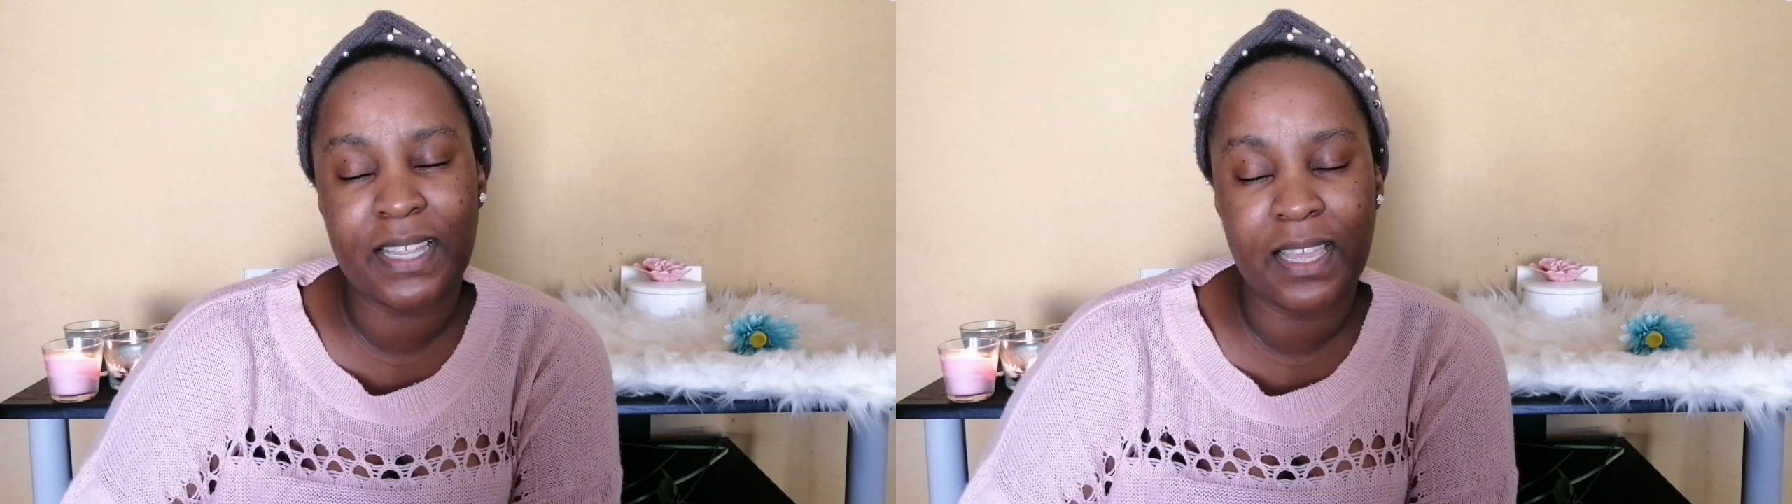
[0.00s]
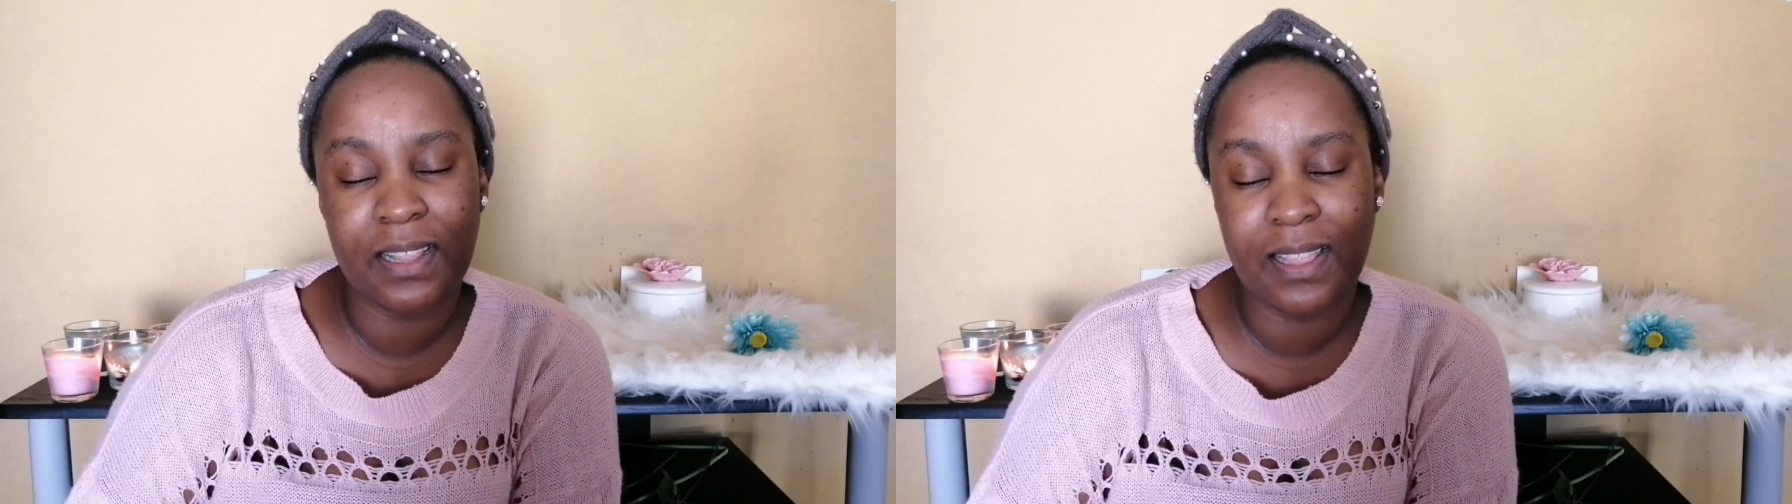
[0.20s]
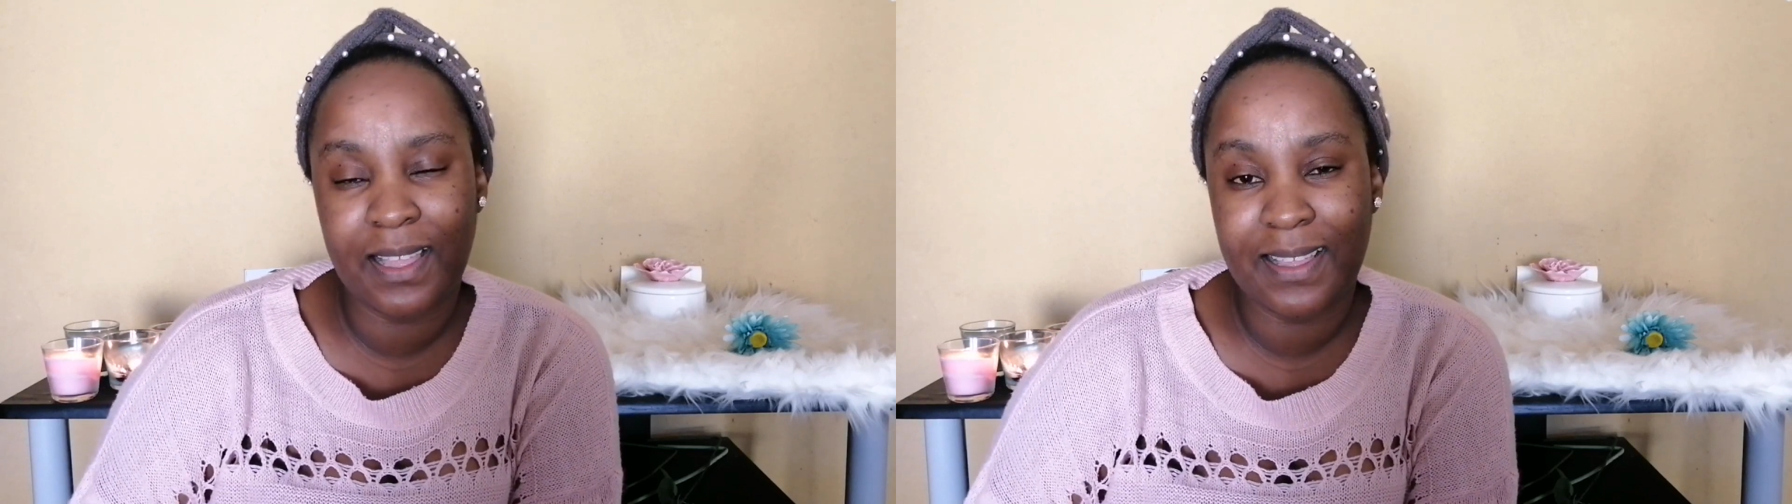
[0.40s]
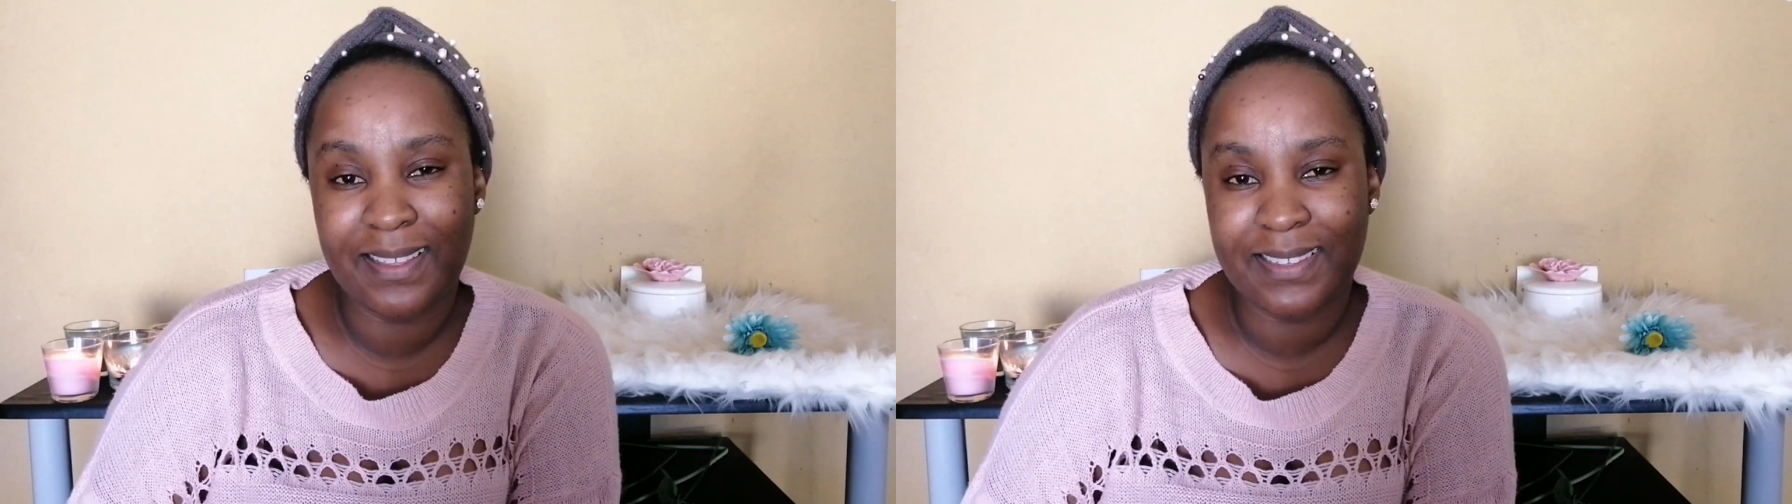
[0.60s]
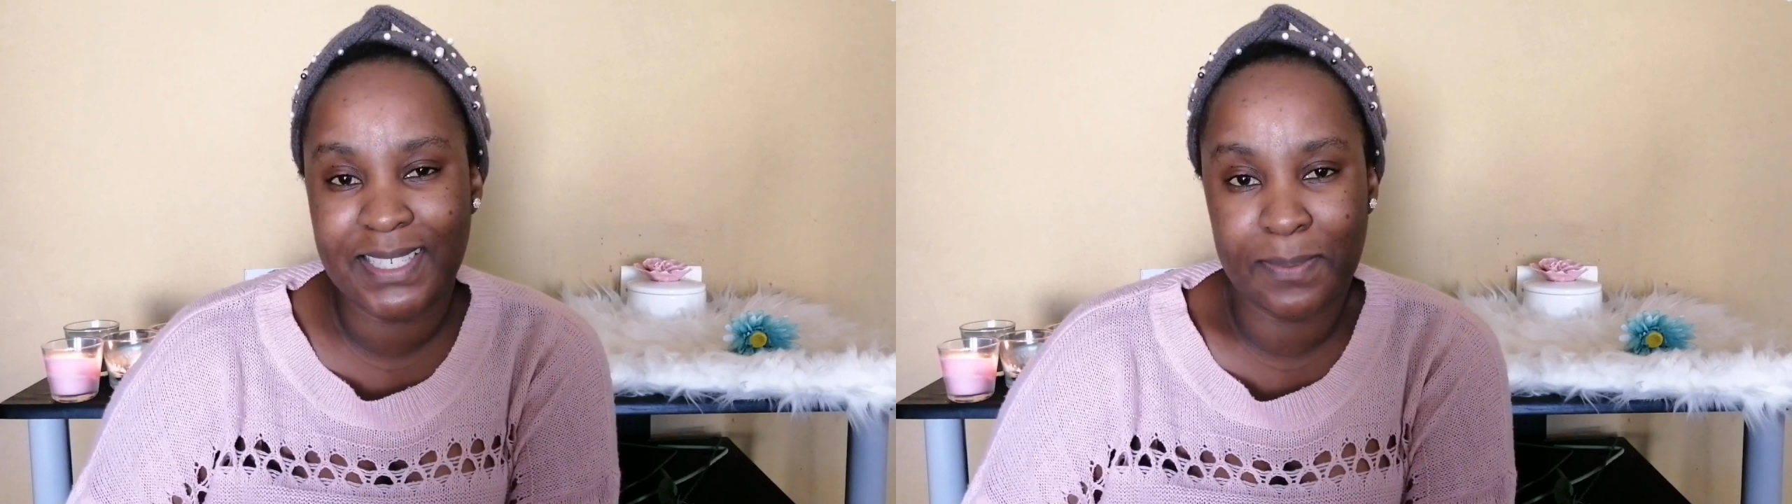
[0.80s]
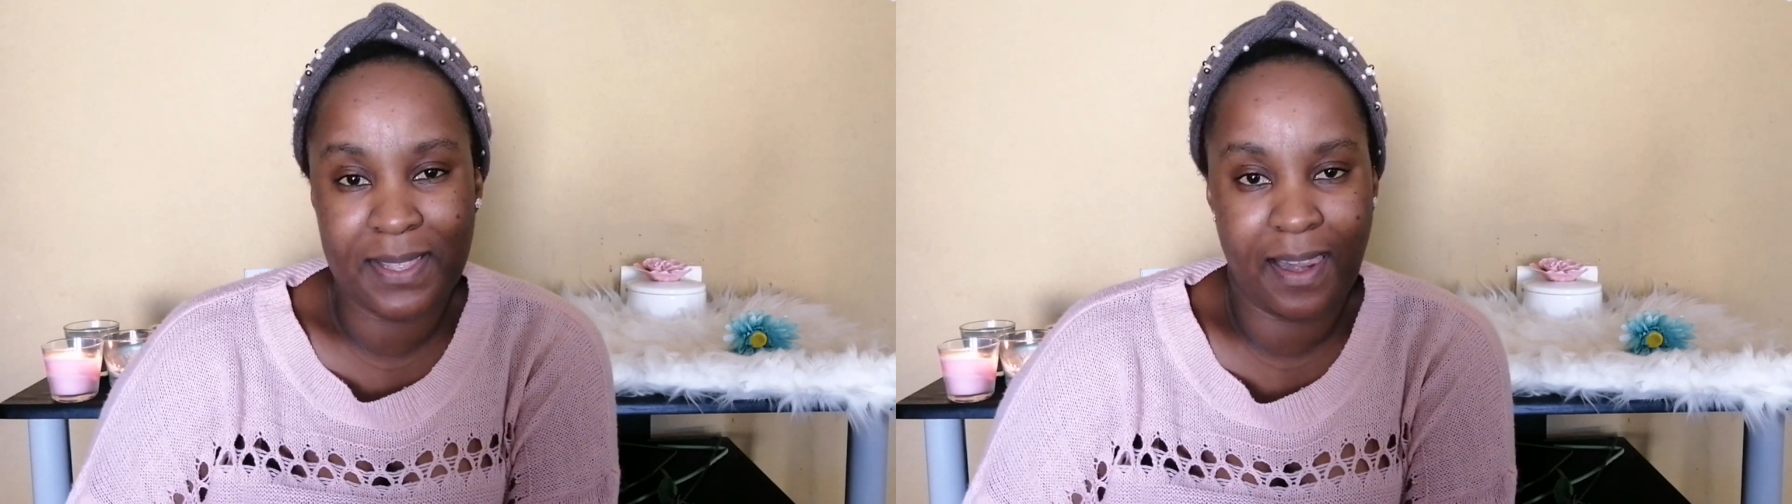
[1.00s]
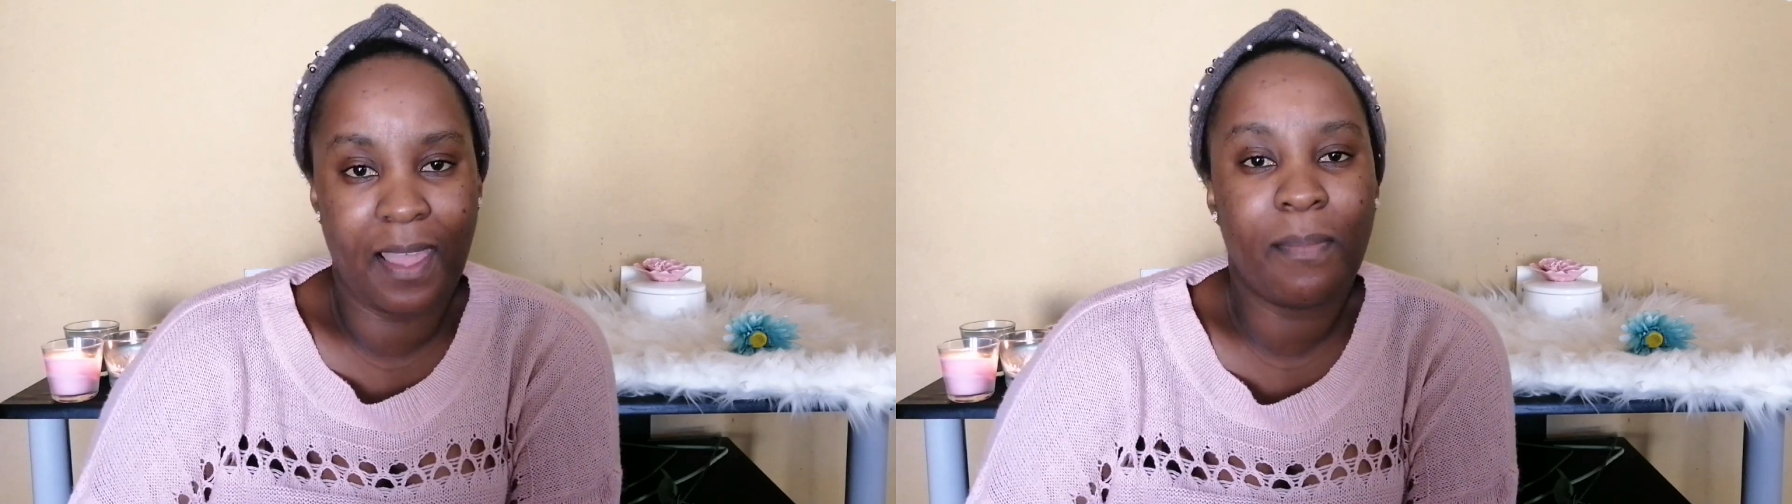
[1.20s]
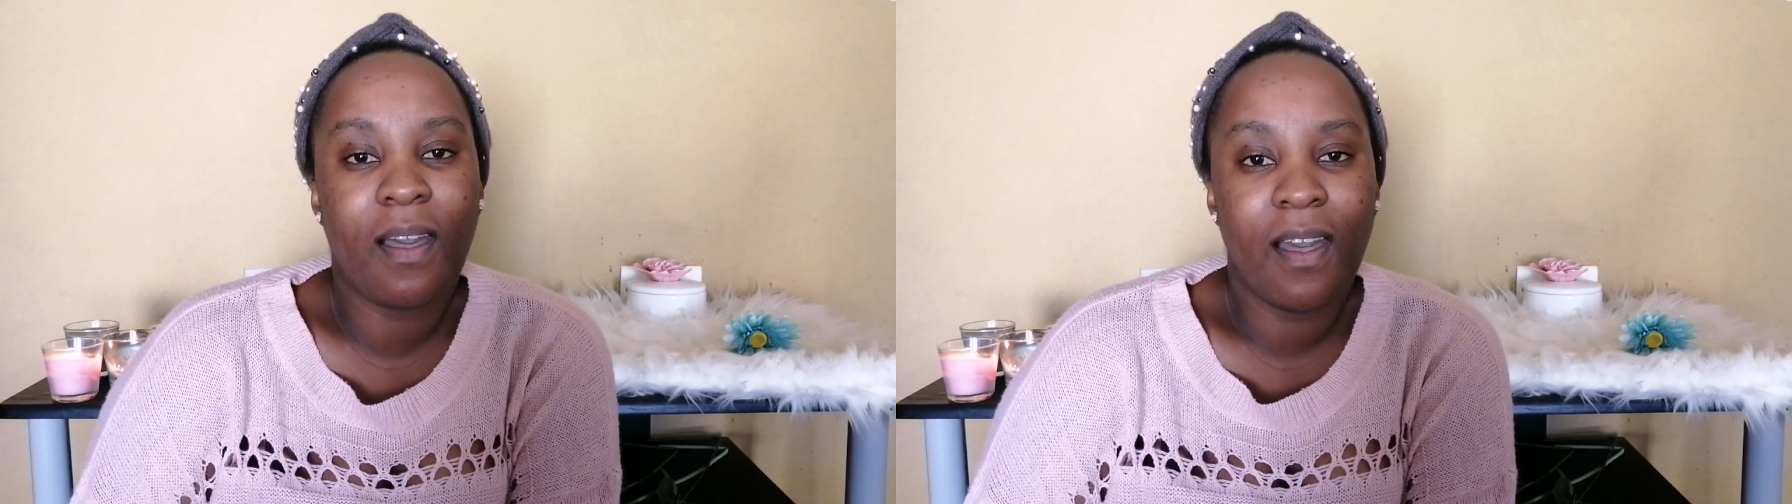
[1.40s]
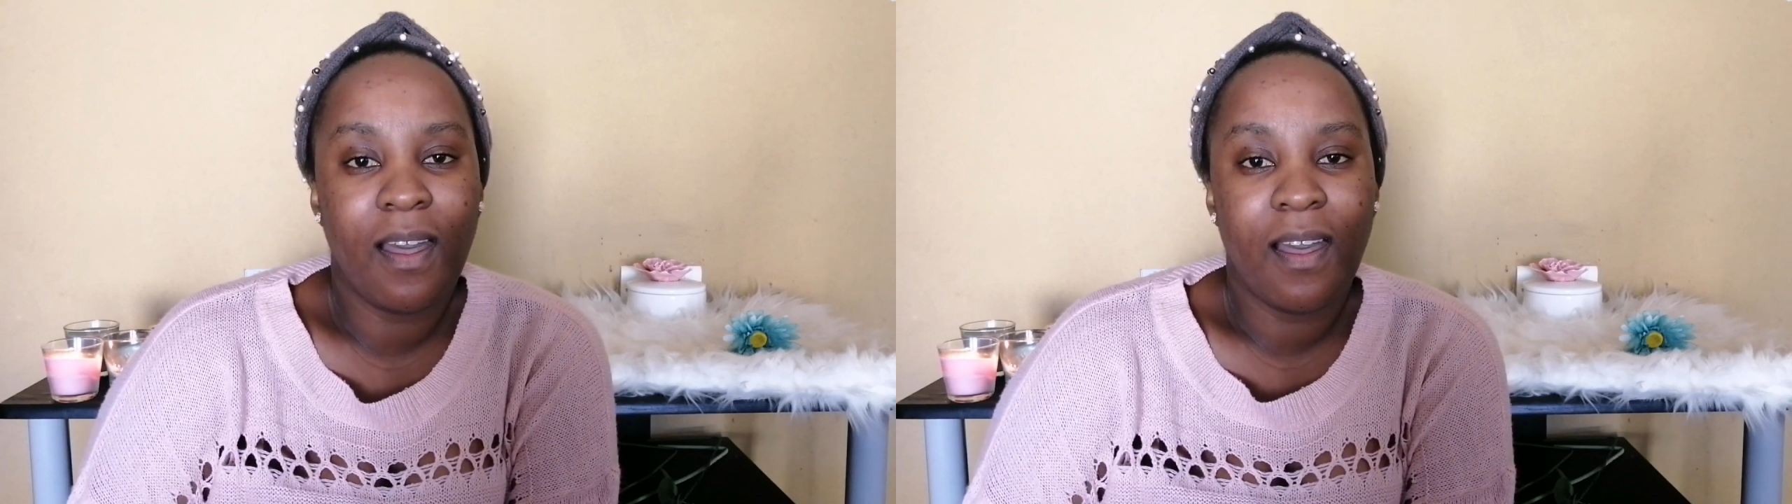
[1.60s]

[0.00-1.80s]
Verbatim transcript: single subscriber.